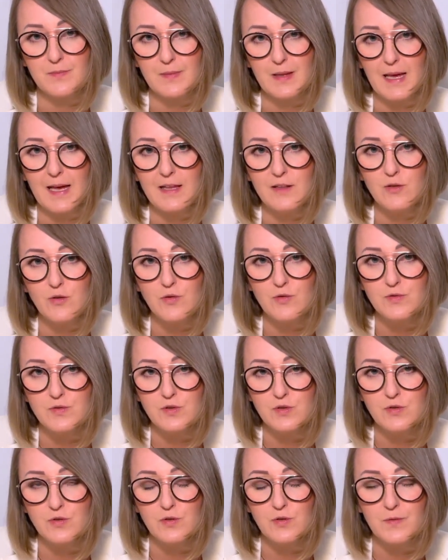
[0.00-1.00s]
and
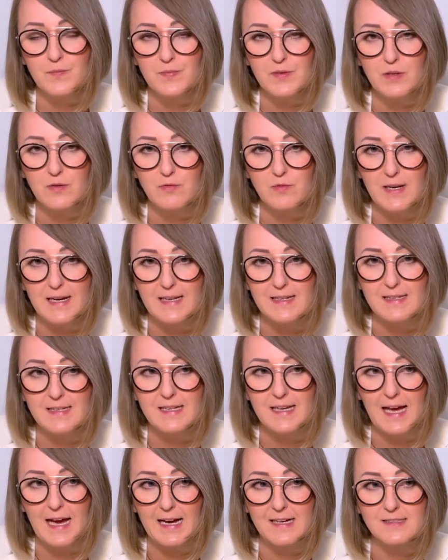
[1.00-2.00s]
also
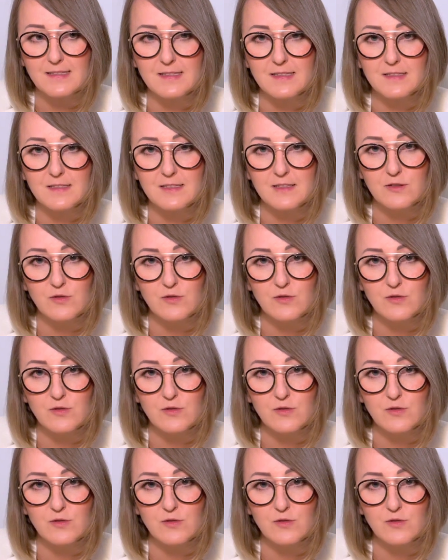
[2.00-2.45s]
granting access